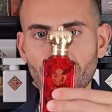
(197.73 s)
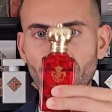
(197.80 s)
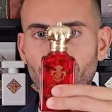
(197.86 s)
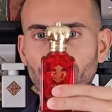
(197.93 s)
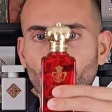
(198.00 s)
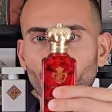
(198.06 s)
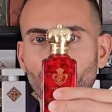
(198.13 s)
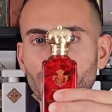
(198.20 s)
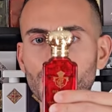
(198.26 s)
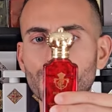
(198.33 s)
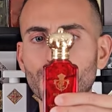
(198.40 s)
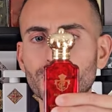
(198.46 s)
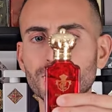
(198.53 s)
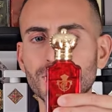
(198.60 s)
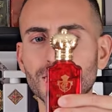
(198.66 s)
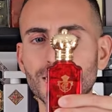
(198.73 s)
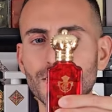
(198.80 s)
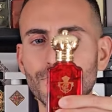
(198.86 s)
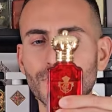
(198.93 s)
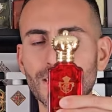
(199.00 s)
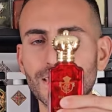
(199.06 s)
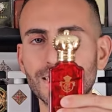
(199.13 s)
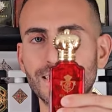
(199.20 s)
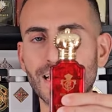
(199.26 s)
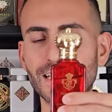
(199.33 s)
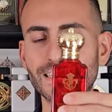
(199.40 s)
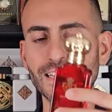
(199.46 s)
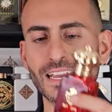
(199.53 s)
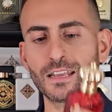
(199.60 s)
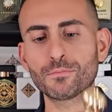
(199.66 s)
I've already put a significant
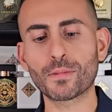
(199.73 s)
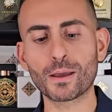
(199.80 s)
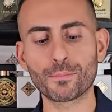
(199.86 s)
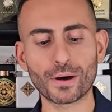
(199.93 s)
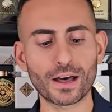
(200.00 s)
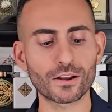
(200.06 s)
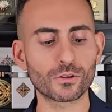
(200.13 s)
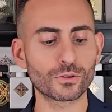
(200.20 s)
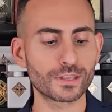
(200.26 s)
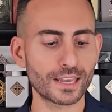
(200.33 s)
dent in my bottle.